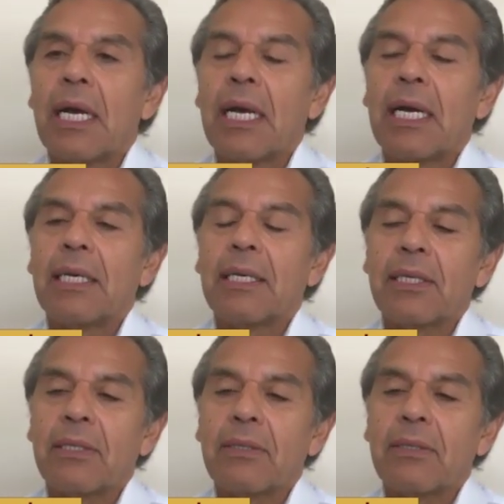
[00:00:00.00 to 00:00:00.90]

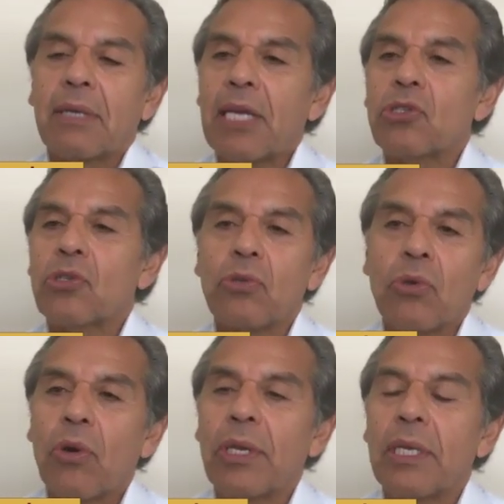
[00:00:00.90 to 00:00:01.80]
high
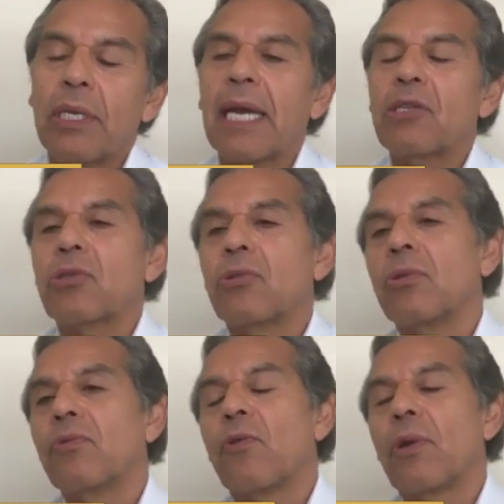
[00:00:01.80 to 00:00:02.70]
school, going to night
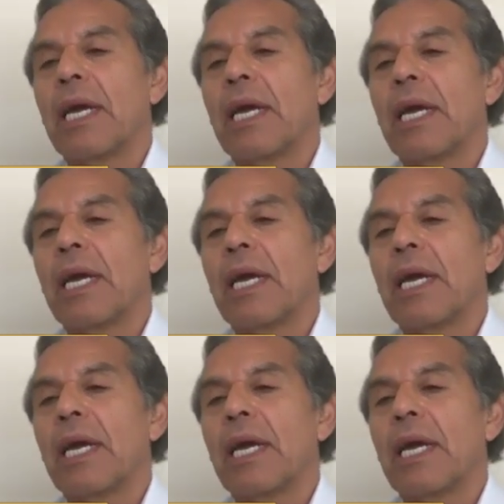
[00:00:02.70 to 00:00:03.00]
school 4